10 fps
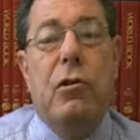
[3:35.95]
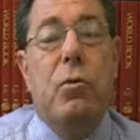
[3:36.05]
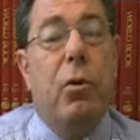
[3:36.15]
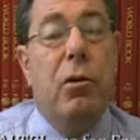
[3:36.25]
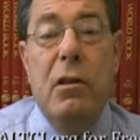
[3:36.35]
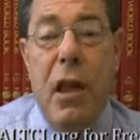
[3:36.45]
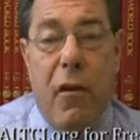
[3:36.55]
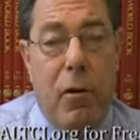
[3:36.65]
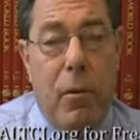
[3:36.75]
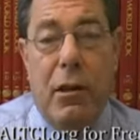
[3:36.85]
will
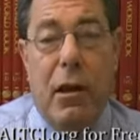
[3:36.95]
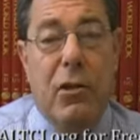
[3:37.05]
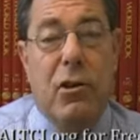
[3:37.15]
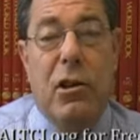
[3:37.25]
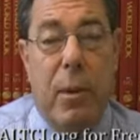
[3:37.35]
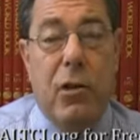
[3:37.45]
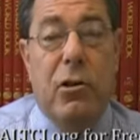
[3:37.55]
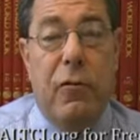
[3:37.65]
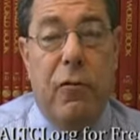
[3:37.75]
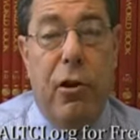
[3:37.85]
never be less
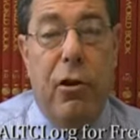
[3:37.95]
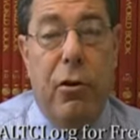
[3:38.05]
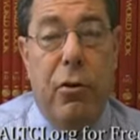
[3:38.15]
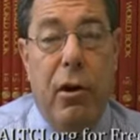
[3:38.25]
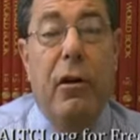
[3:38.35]
expensive for you